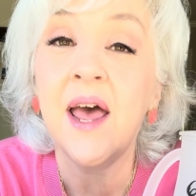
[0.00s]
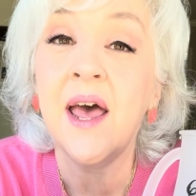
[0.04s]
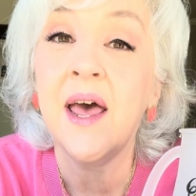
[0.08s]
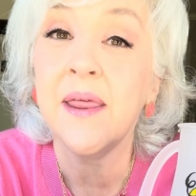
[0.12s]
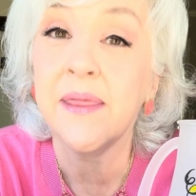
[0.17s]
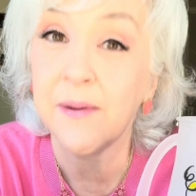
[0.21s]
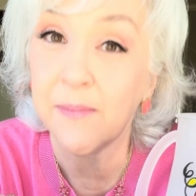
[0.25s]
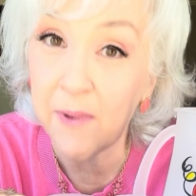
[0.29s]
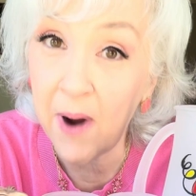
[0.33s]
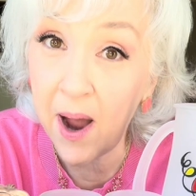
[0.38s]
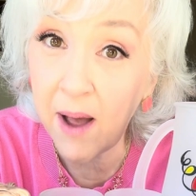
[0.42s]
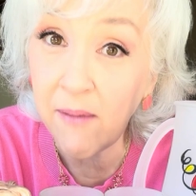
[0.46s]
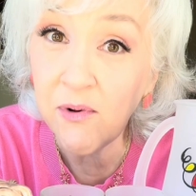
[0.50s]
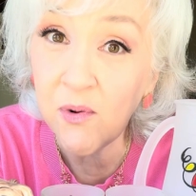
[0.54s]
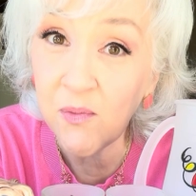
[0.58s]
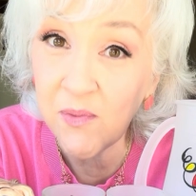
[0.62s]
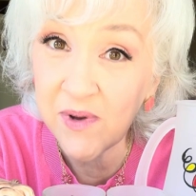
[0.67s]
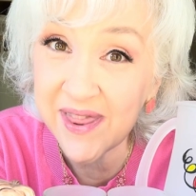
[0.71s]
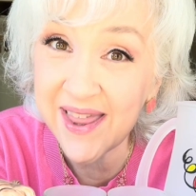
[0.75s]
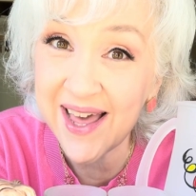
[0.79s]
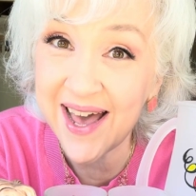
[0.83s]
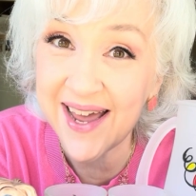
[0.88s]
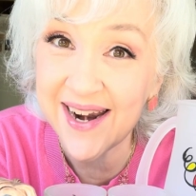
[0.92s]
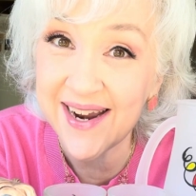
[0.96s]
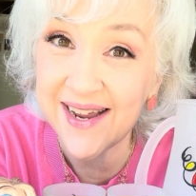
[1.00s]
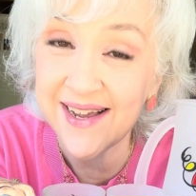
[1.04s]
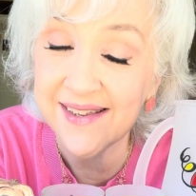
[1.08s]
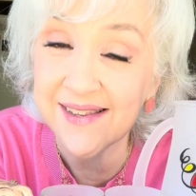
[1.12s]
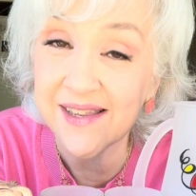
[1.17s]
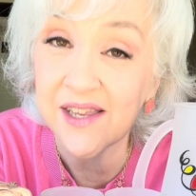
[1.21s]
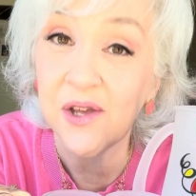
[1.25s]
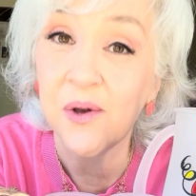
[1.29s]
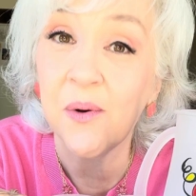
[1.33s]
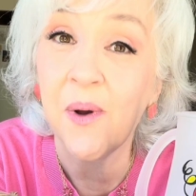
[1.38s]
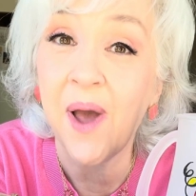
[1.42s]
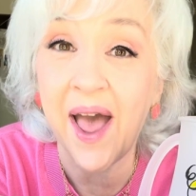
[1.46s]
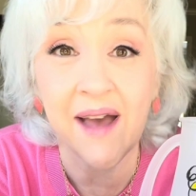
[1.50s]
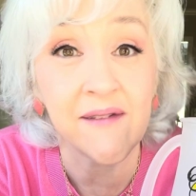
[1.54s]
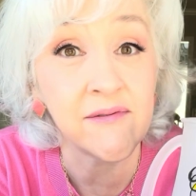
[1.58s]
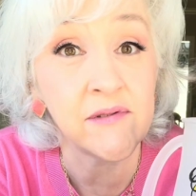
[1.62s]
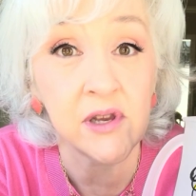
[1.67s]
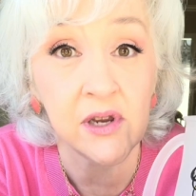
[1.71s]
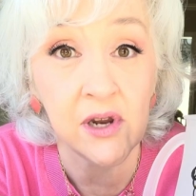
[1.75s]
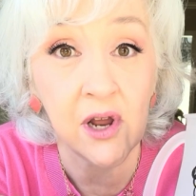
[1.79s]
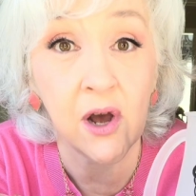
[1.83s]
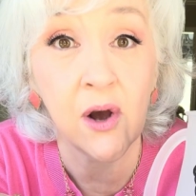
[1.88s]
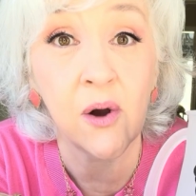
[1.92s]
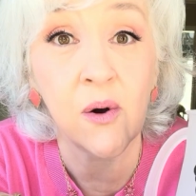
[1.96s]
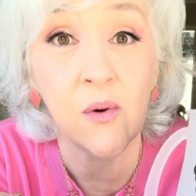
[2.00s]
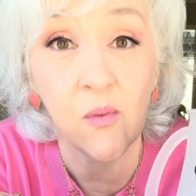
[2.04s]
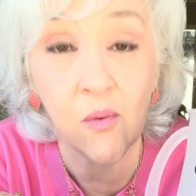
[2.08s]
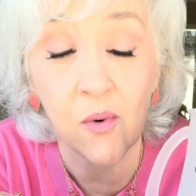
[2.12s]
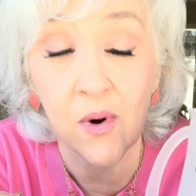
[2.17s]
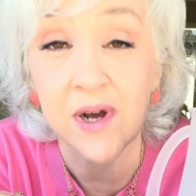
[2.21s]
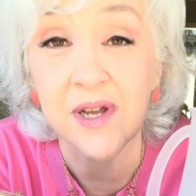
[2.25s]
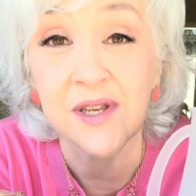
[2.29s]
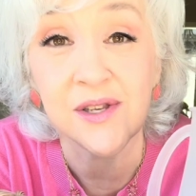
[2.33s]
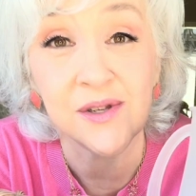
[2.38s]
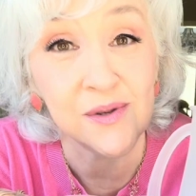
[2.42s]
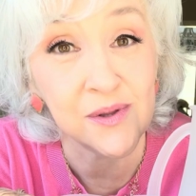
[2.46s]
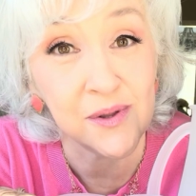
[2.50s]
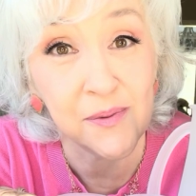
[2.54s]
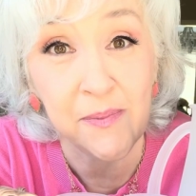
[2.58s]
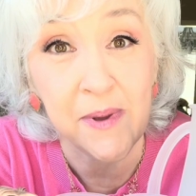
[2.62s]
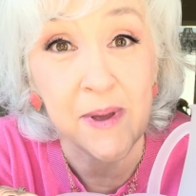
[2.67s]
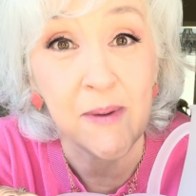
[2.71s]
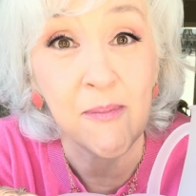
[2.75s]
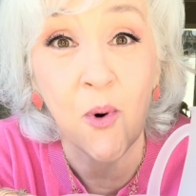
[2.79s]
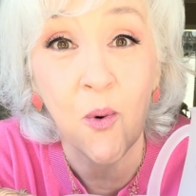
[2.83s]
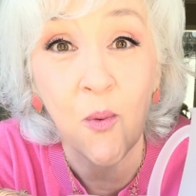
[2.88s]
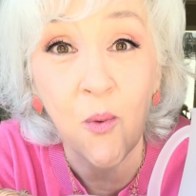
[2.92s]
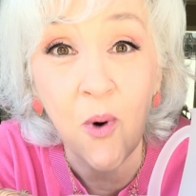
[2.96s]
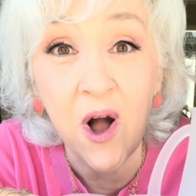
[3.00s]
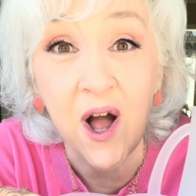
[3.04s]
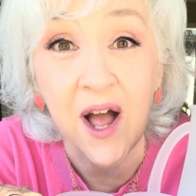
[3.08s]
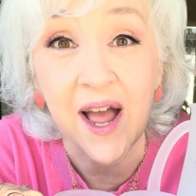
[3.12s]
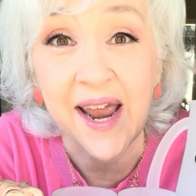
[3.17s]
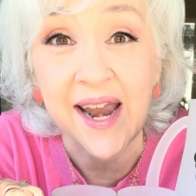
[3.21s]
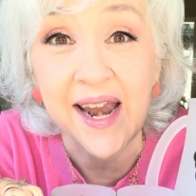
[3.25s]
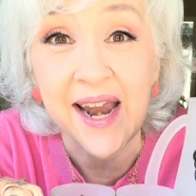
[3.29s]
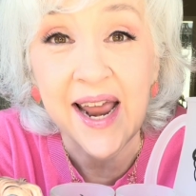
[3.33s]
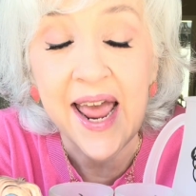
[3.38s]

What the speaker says: The problem with that is you have to know what do the people want.